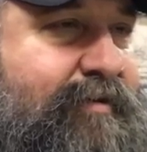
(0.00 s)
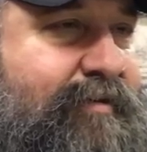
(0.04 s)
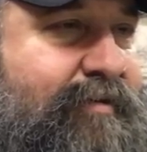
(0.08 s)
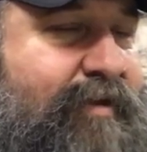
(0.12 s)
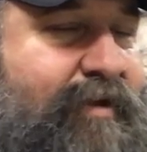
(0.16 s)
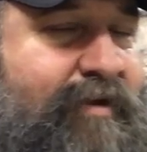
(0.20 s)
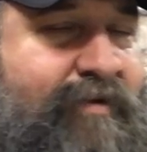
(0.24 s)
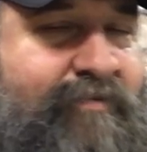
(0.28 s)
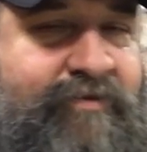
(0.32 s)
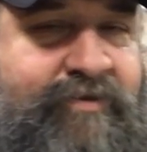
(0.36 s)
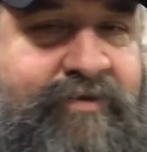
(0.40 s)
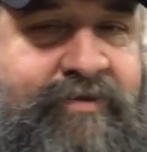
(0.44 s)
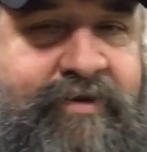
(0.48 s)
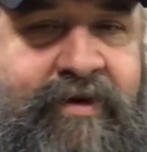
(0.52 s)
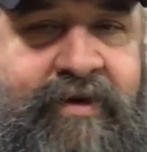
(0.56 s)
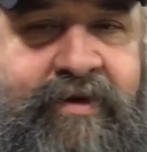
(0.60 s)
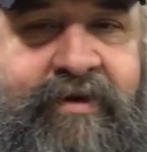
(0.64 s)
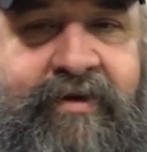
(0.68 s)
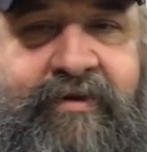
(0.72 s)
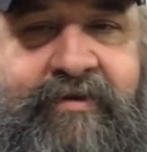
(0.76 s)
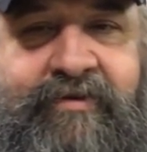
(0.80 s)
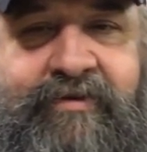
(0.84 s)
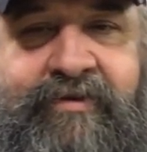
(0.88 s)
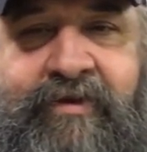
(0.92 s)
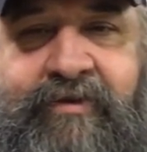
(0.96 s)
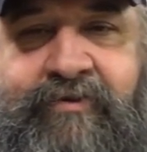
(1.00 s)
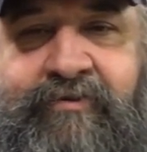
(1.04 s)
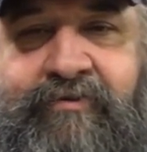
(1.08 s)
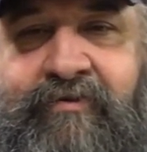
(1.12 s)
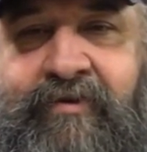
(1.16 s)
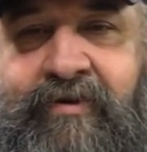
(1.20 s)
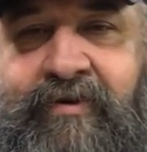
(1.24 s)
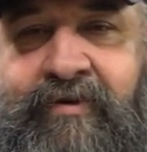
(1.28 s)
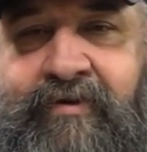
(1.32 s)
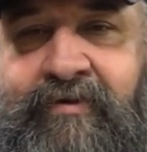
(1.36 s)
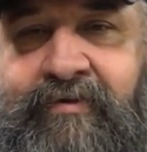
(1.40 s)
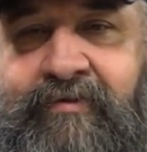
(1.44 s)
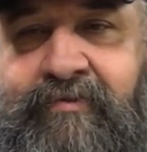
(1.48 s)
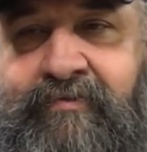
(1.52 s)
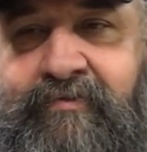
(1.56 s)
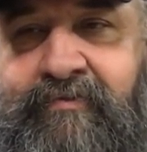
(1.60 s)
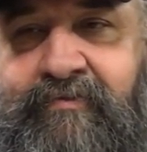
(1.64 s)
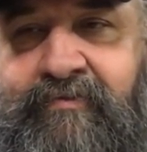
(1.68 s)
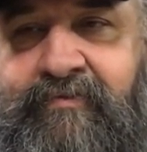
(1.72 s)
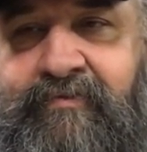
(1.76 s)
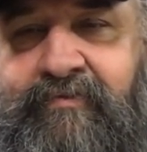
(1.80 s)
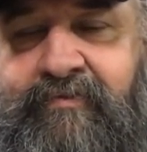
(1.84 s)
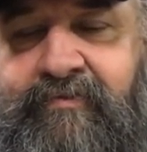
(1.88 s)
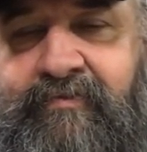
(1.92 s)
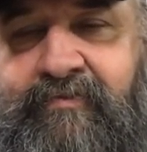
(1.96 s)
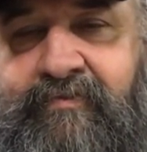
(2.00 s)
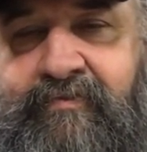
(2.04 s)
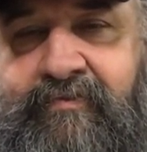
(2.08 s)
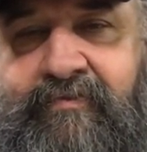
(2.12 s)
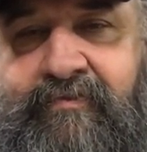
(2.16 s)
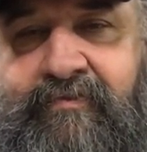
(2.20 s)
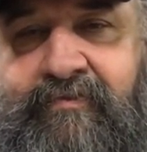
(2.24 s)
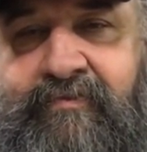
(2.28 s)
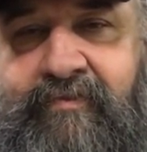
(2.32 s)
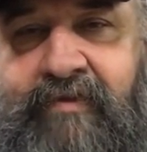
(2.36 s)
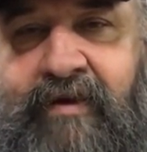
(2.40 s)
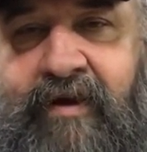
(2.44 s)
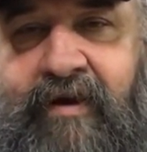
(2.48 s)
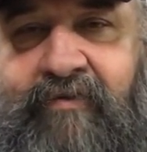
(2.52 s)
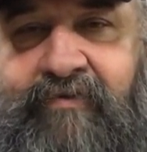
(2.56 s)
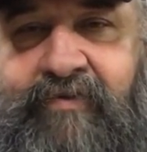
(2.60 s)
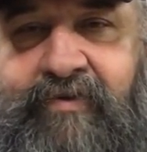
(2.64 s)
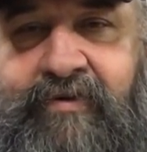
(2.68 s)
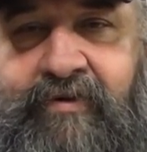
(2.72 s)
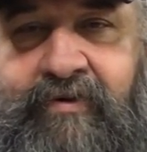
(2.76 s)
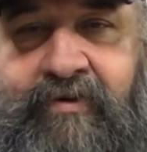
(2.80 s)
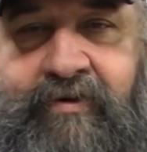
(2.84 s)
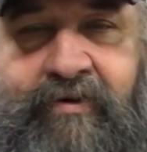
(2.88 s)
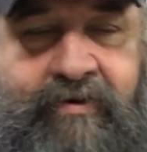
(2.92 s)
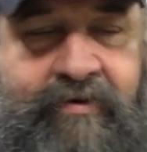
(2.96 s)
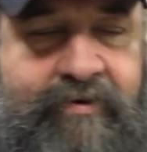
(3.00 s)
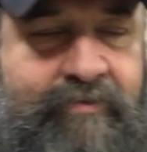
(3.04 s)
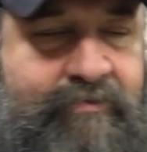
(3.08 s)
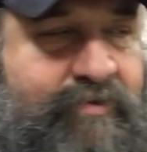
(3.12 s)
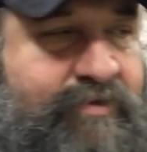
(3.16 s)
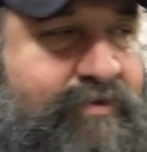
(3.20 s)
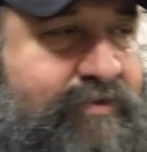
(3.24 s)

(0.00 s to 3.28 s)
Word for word: a lot of it's kind of eccentric and off the hook.